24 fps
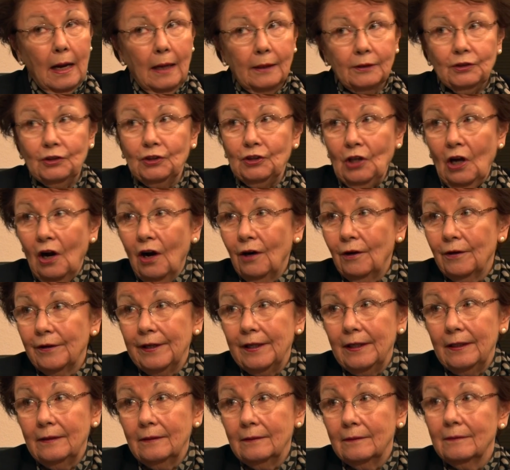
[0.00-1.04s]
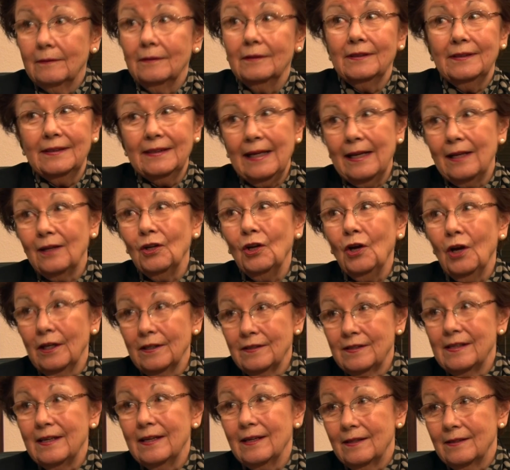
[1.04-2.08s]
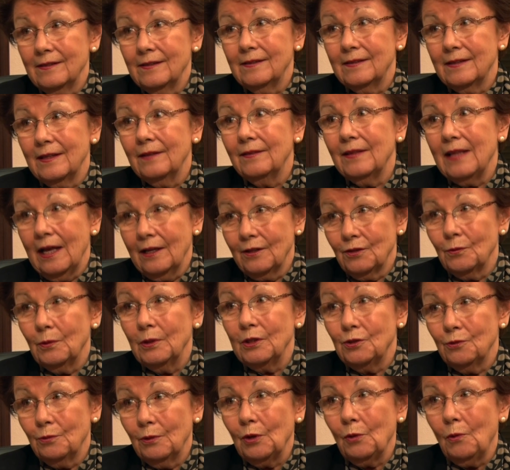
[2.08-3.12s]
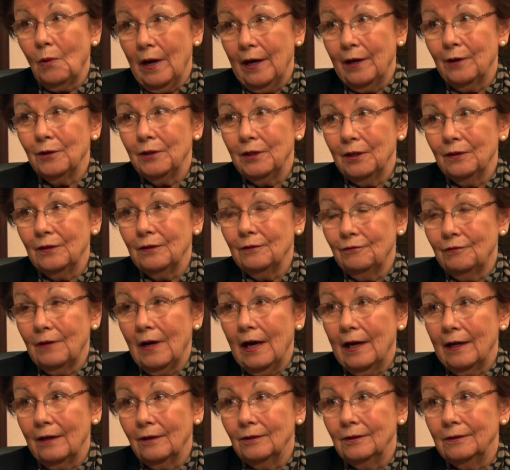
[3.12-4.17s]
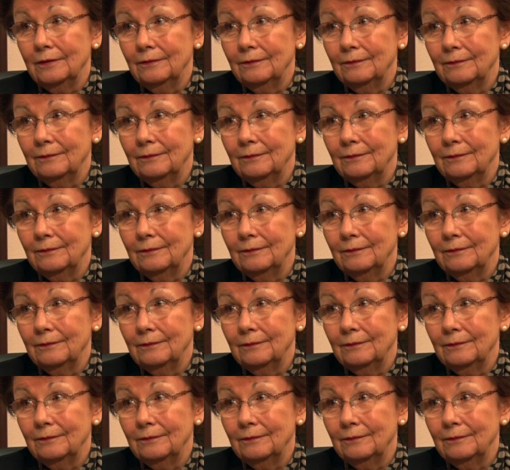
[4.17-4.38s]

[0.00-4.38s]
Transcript: Sorry, state law says that that's what's required in the file.